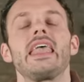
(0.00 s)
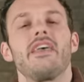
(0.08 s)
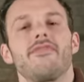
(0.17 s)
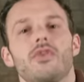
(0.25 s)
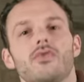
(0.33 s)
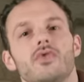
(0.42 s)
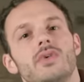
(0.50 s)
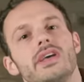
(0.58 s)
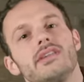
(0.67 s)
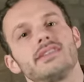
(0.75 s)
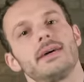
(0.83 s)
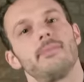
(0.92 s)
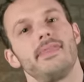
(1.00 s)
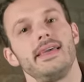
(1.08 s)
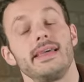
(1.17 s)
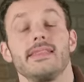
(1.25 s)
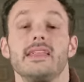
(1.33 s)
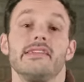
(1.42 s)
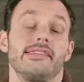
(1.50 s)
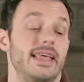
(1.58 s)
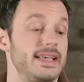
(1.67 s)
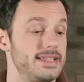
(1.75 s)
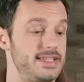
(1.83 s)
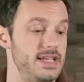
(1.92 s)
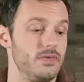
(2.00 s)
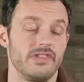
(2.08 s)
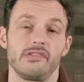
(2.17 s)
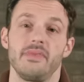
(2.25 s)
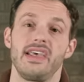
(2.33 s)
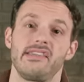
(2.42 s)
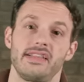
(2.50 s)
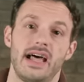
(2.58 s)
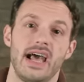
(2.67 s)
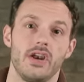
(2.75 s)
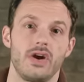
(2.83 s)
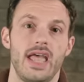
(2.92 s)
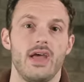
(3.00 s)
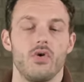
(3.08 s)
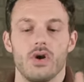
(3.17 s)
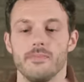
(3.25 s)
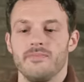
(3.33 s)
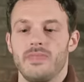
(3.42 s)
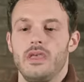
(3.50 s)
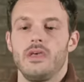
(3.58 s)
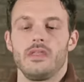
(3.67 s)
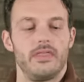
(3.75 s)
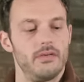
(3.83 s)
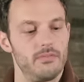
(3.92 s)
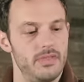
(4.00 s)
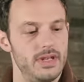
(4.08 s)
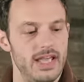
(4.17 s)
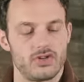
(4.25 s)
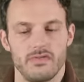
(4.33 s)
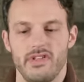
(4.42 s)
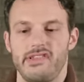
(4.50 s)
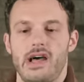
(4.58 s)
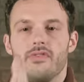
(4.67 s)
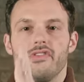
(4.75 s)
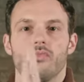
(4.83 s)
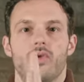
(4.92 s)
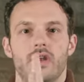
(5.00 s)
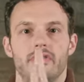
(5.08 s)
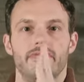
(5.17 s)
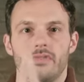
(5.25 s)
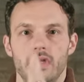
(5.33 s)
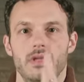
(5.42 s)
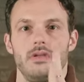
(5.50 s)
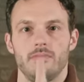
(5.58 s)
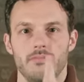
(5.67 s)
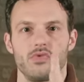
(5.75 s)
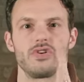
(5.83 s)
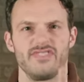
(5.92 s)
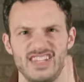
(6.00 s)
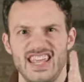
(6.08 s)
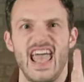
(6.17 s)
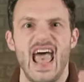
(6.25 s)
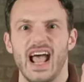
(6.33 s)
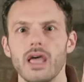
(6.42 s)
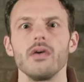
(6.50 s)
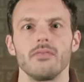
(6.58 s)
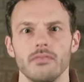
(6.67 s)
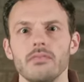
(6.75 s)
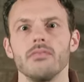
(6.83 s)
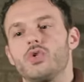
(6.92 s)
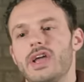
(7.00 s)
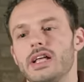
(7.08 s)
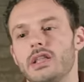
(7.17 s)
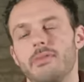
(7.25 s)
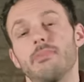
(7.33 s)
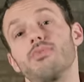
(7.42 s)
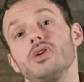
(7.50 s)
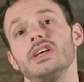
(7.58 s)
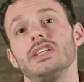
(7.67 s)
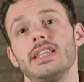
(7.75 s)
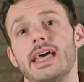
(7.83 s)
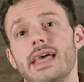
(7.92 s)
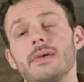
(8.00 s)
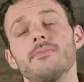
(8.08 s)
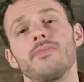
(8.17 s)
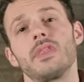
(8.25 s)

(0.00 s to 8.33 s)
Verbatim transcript: If you're doing something that is like a sequence bassline or, or the, the nature of the sound is one of sort of attack, creating a little bit of pre-delay,